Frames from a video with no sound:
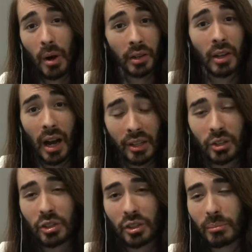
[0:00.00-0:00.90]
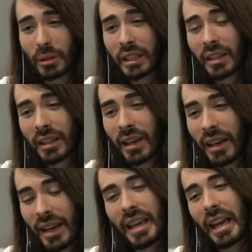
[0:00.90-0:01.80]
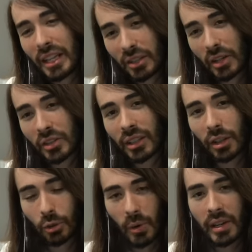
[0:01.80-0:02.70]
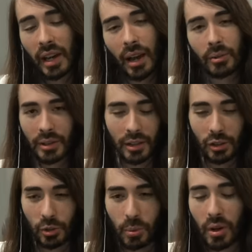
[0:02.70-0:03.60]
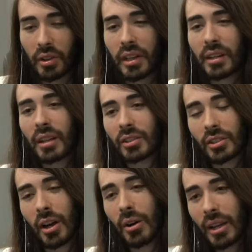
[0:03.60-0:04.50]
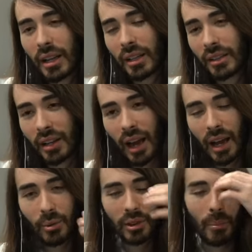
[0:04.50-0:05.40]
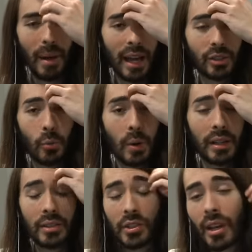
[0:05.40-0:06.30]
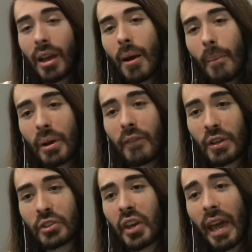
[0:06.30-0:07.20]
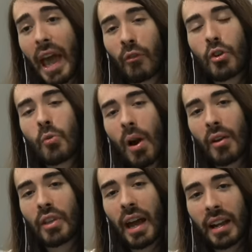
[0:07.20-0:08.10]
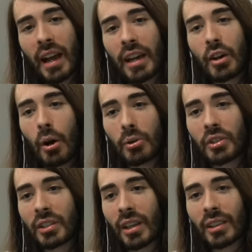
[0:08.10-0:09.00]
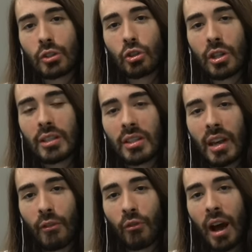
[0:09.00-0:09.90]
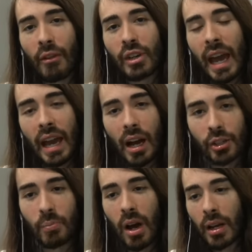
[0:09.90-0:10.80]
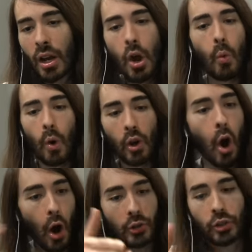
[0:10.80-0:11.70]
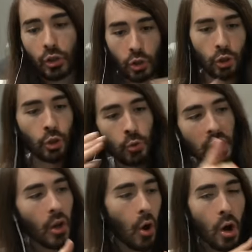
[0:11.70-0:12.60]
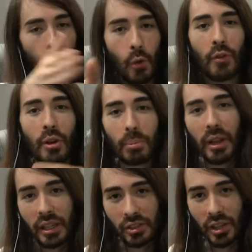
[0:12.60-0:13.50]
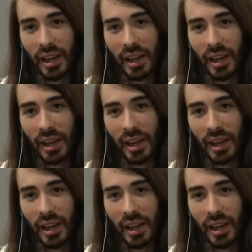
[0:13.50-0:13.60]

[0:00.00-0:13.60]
unconscious and bleeding, and he does get the three count, not to spoil the ending, so the guy with the mask wins. But it feels like everywhere that guy goes, it's like the GTA 5 Chaos mod where cars are just shooting all over the place.